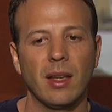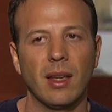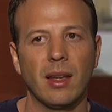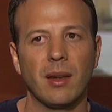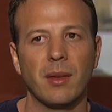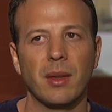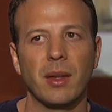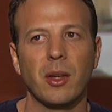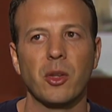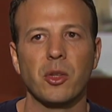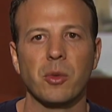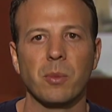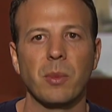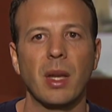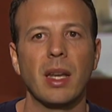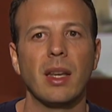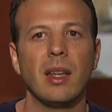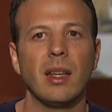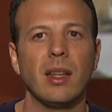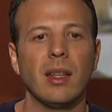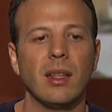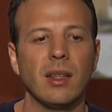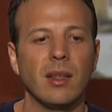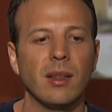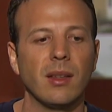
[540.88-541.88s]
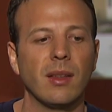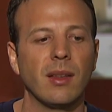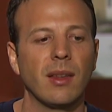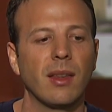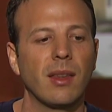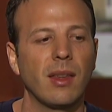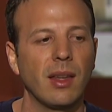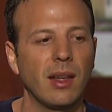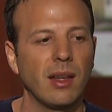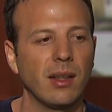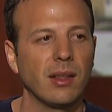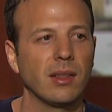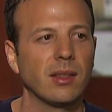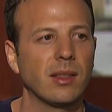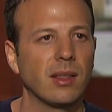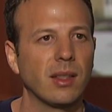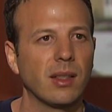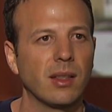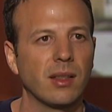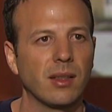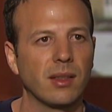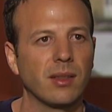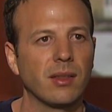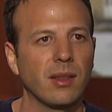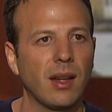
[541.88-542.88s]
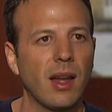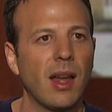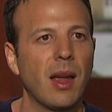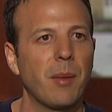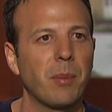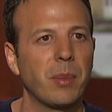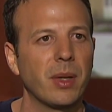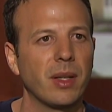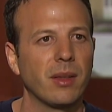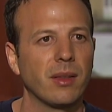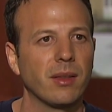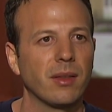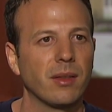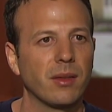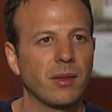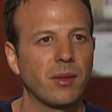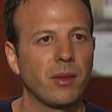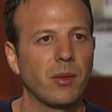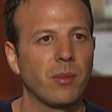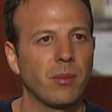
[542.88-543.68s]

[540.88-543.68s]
And there's many things that happen